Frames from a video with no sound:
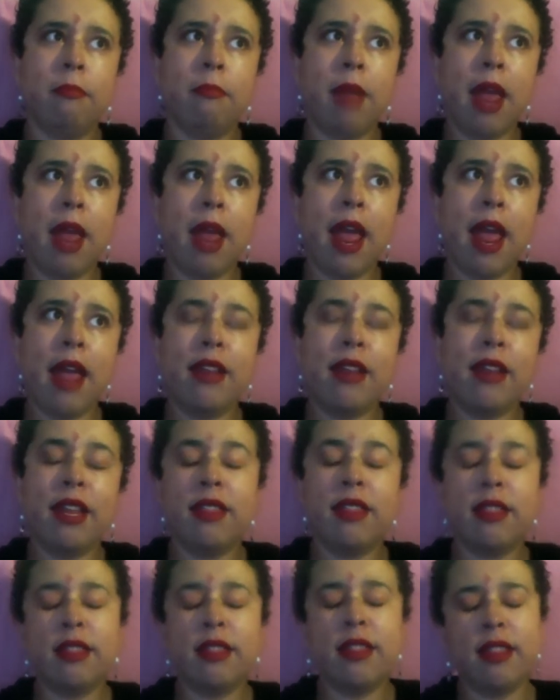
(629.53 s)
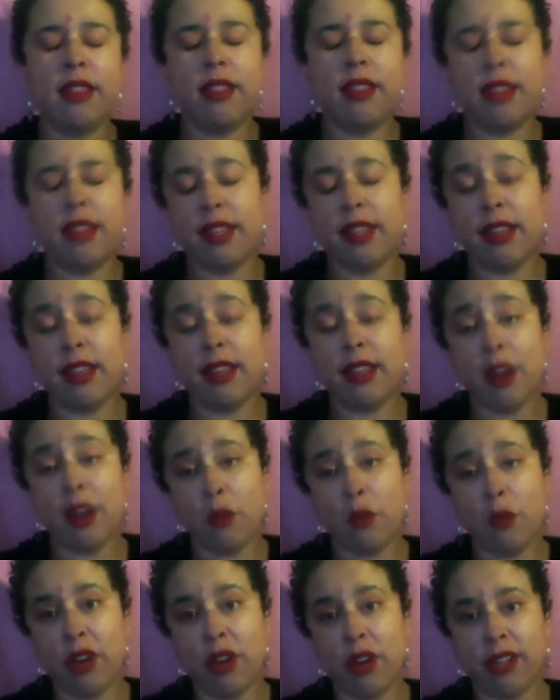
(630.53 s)
and the thing that I
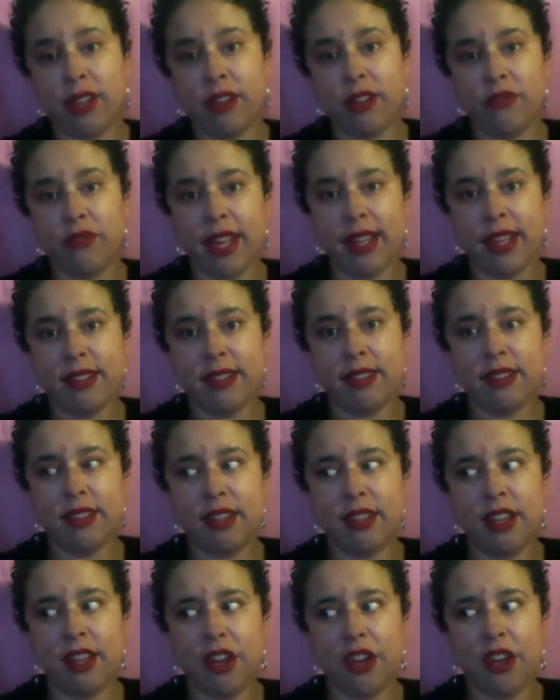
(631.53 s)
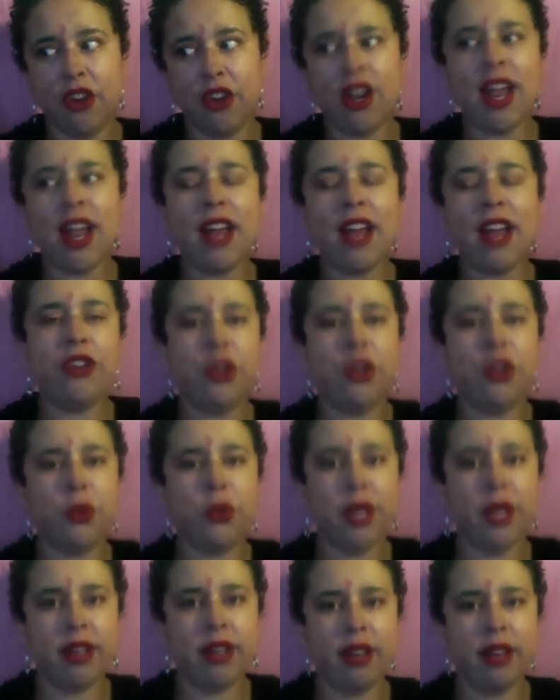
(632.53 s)
want to clarify is you're not
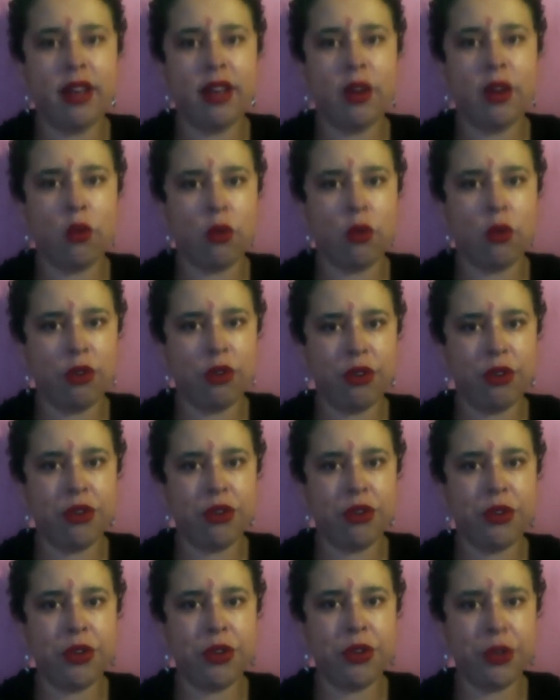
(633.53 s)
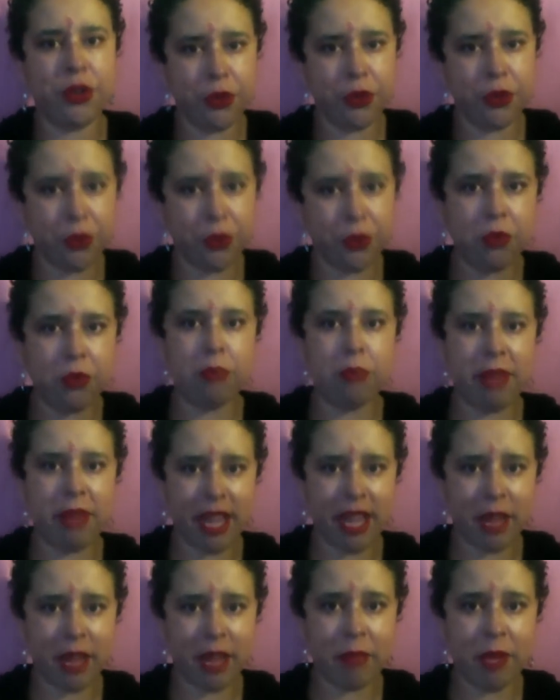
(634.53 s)
doing it in order to
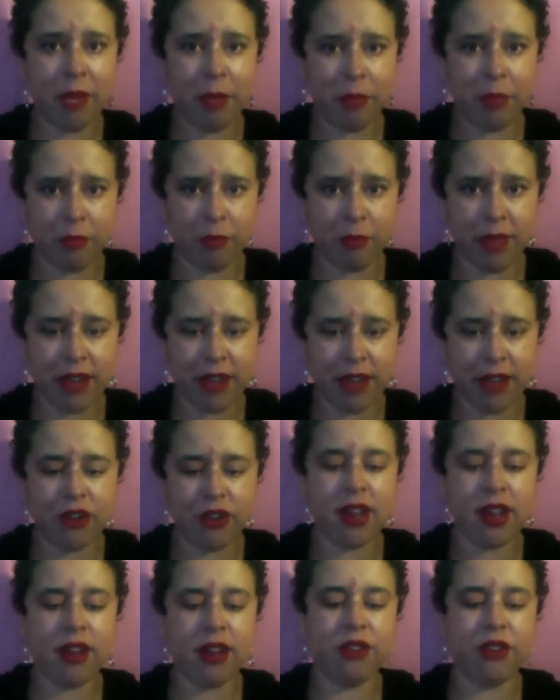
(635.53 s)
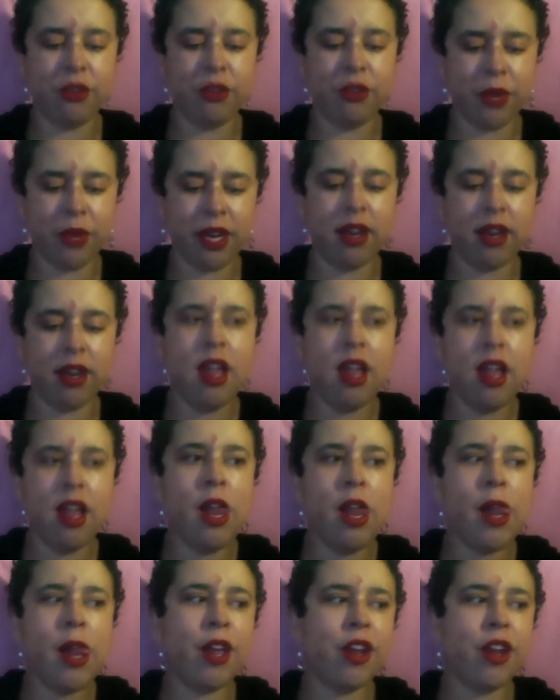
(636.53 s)
make people mad. You're not doing,
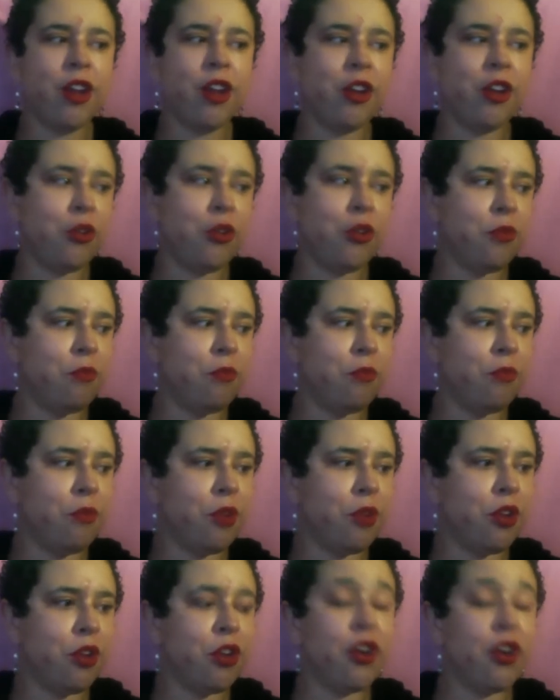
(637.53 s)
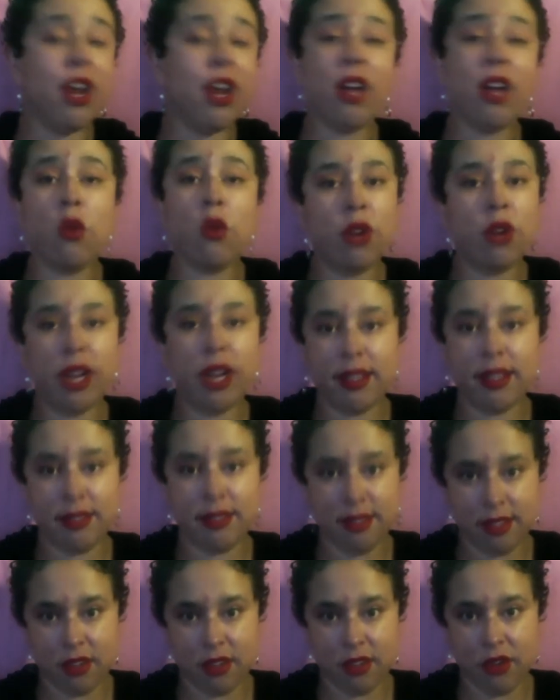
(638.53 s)
you know, you're not going
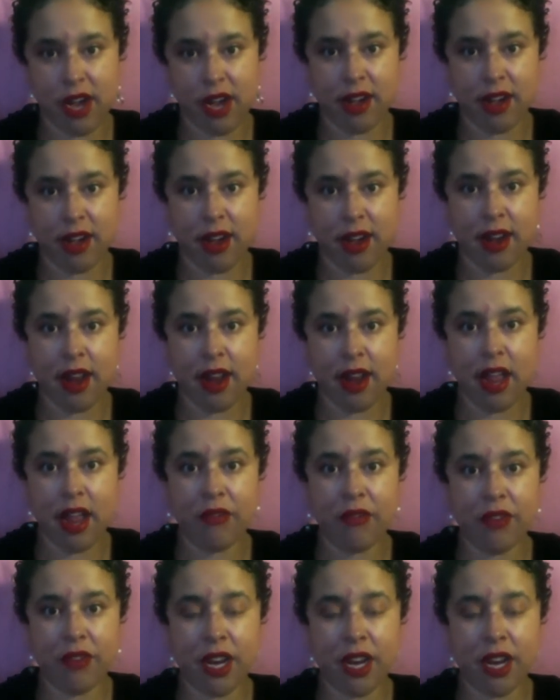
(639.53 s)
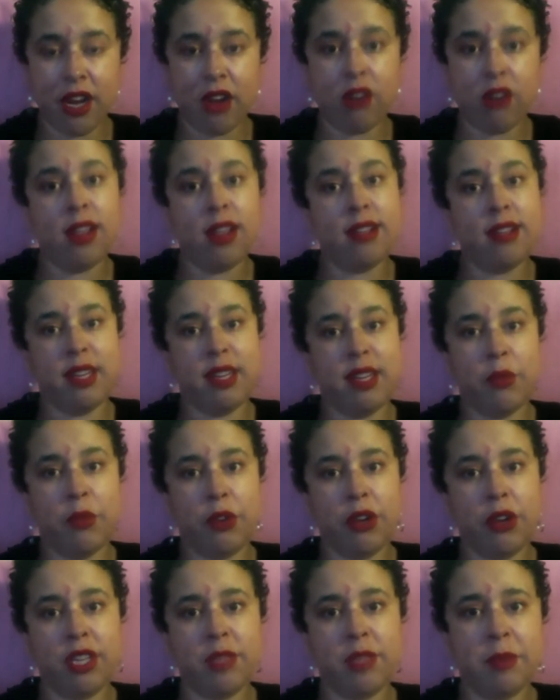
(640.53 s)
against the grain and hyphenating your last name with
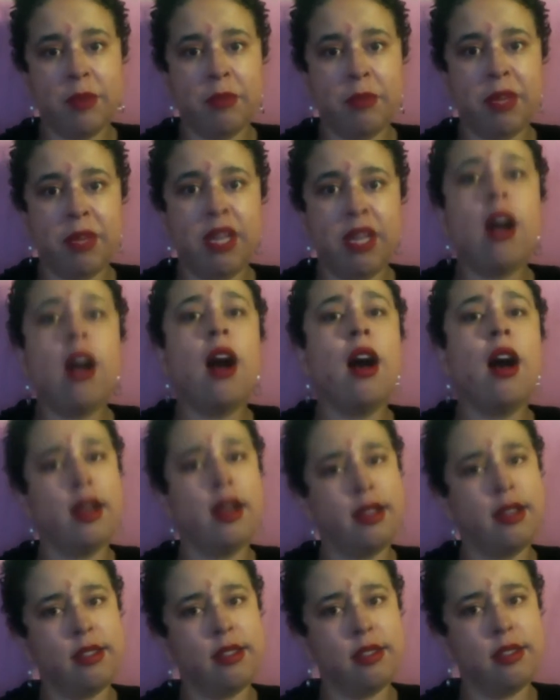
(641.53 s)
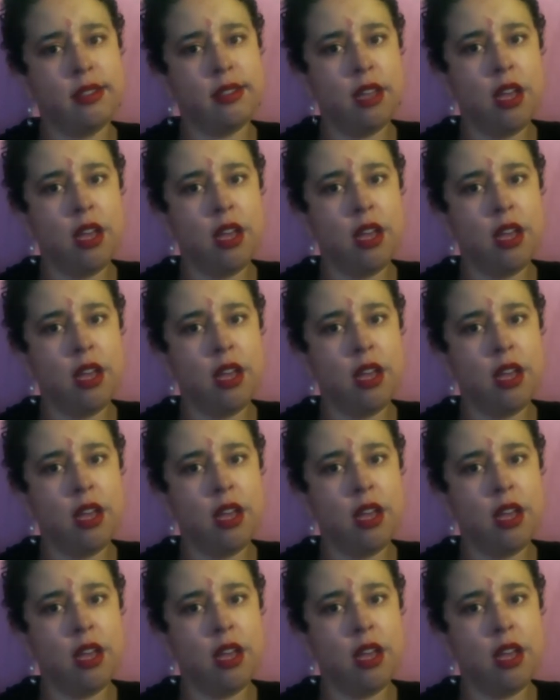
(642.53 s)
your husband because